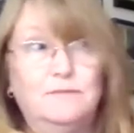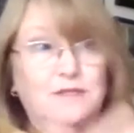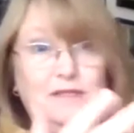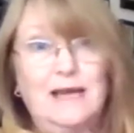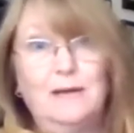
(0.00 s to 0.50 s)

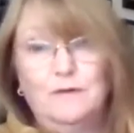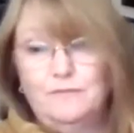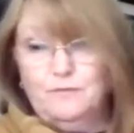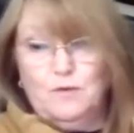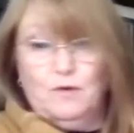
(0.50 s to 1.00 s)
the time of,
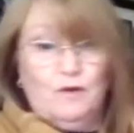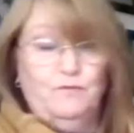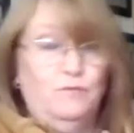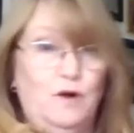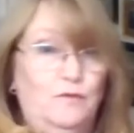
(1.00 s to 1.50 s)
of,
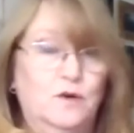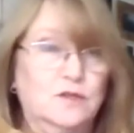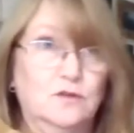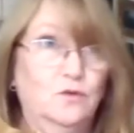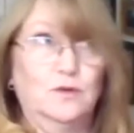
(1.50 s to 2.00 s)
of,
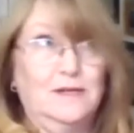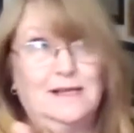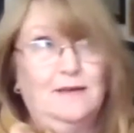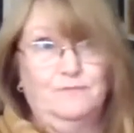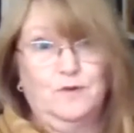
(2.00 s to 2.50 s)
what's known as
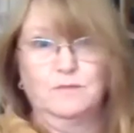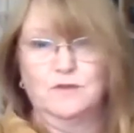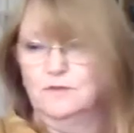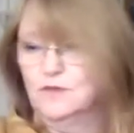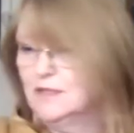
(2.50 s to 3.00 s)
I've come
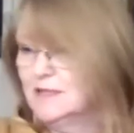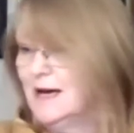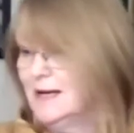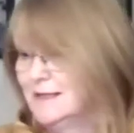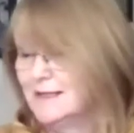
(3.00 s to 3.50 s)
to
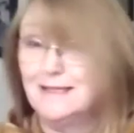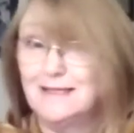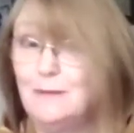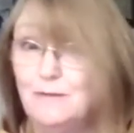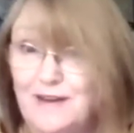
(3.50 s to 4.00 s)
understand as the
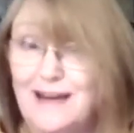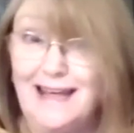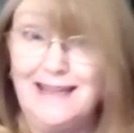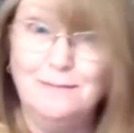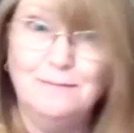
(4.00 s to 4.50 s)
time of
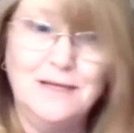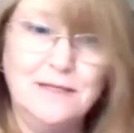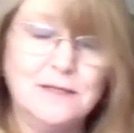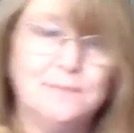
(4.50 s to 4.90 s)
enlightenment